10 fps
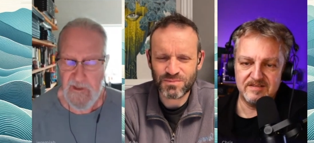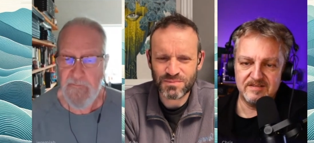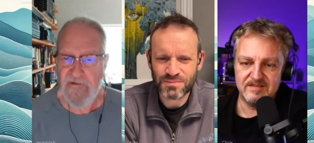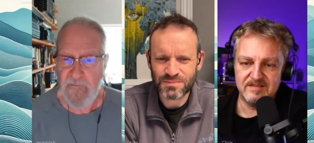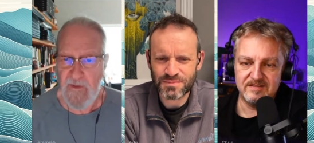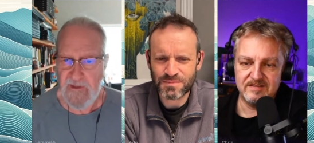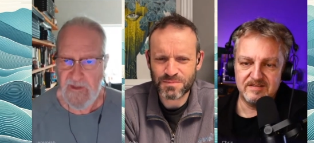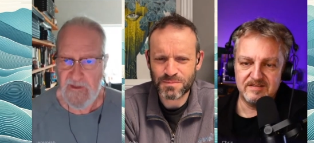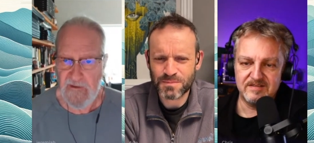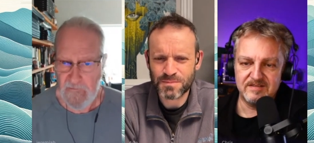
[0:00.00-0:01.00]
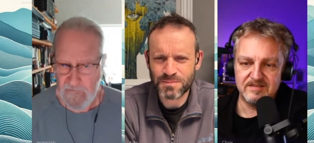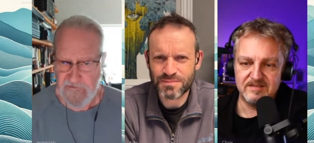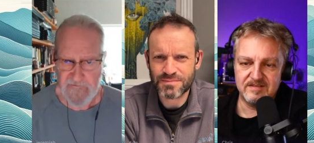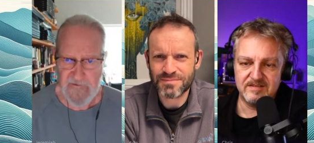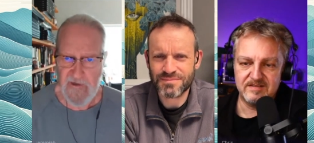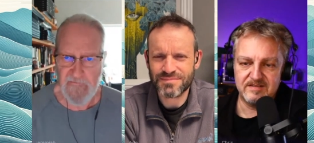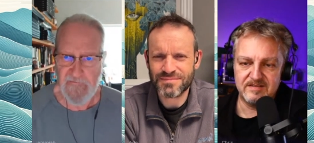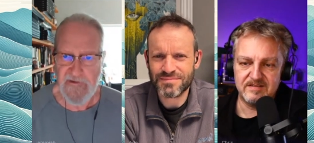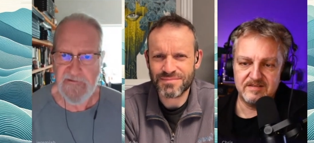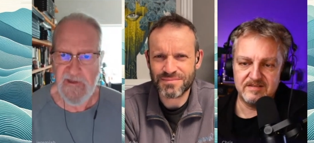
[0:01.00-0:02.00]
Speaker 1: image making, which has now
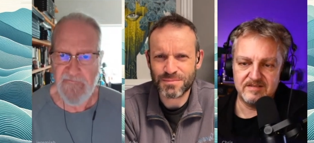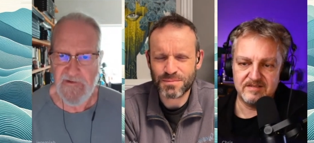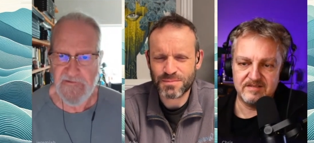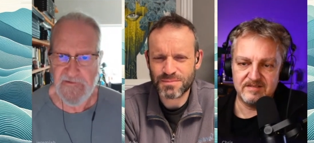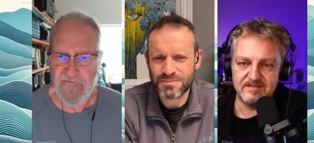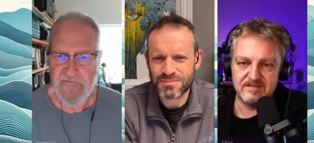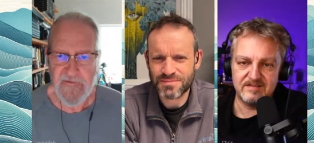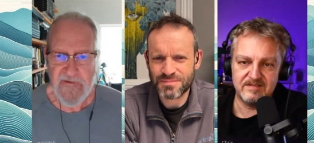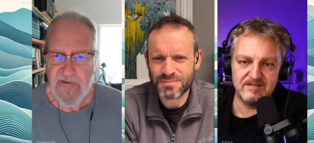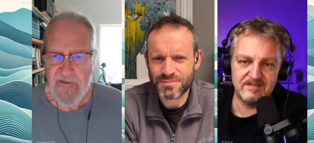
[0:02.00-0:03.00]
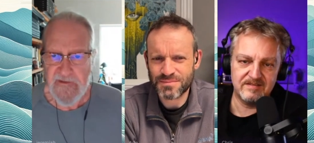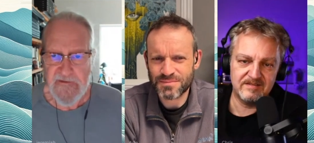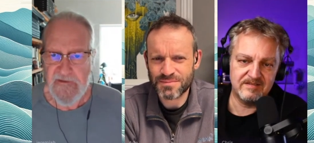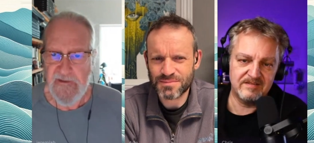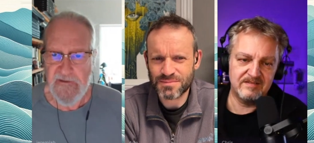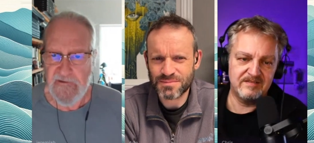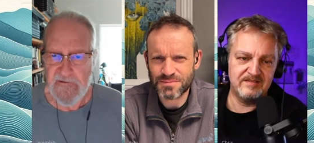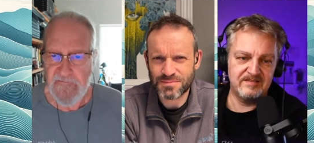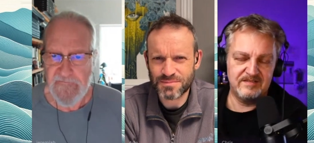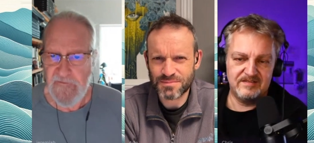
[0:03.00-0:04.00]
reached levels of
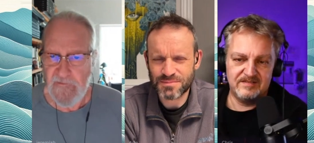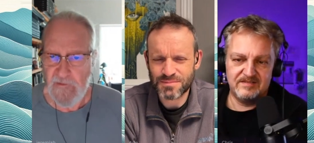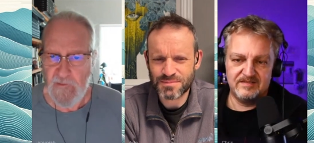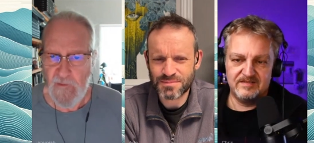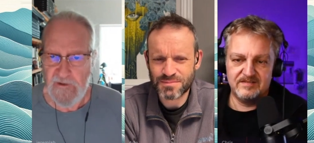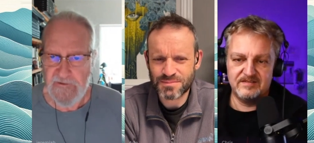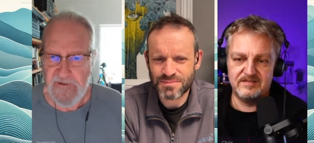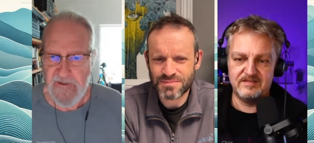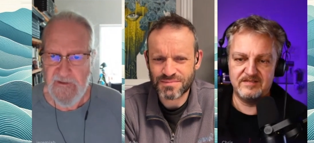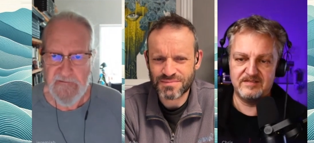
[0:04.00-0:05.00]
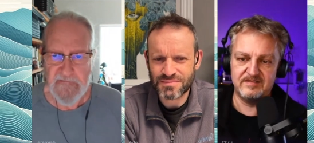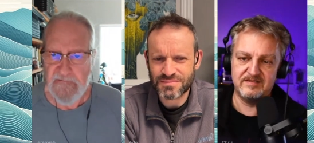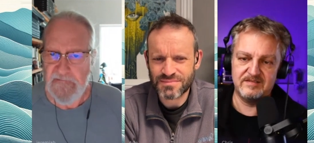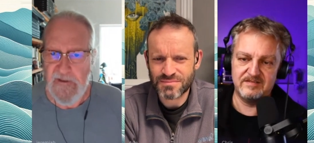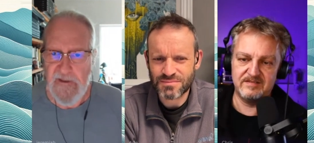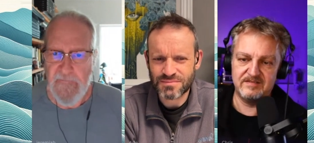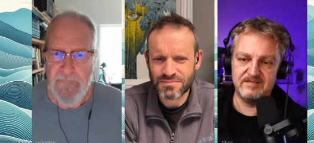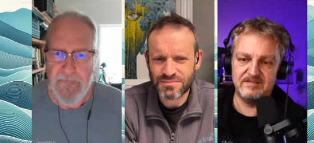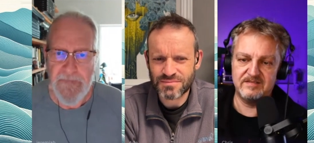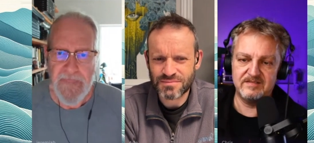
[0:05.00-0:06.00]
near photo quality.
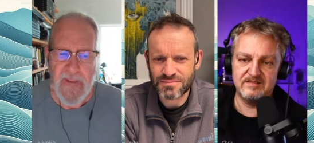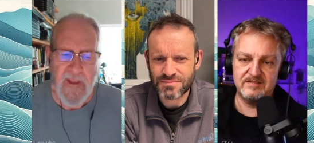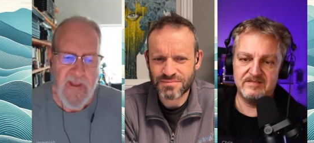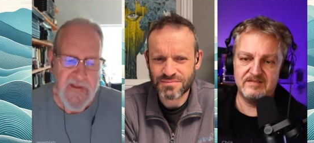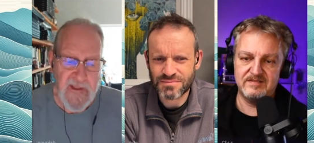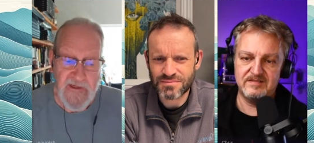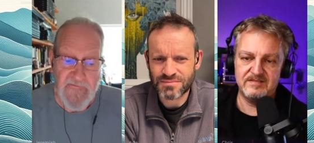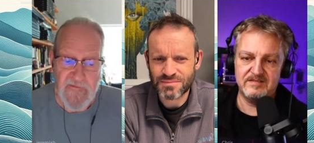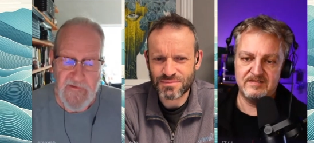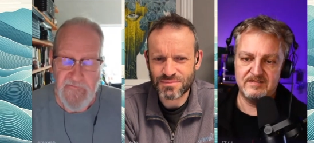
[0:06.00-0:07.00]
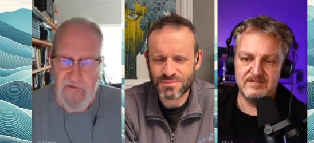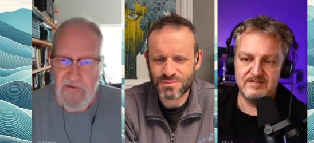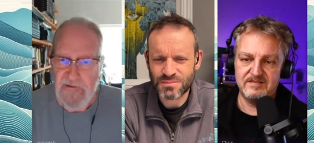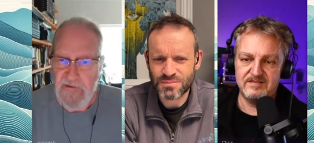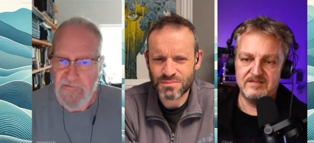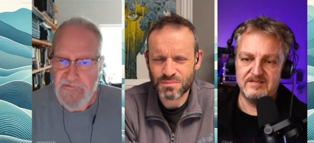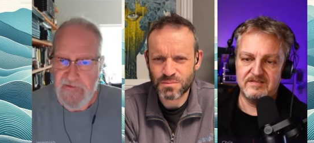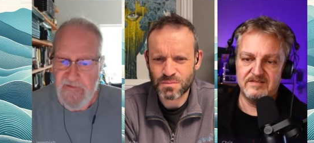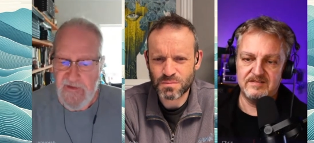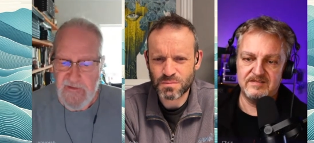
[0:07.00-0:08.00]
Um, Getting very, very close to
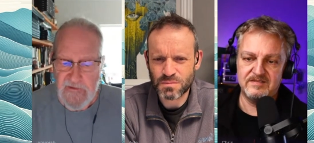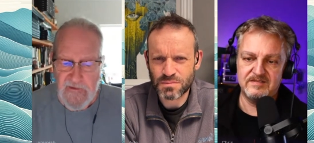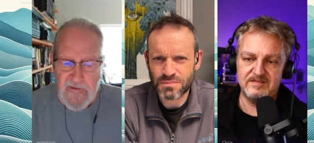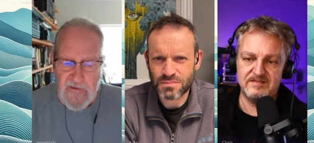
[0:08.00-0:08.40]
that.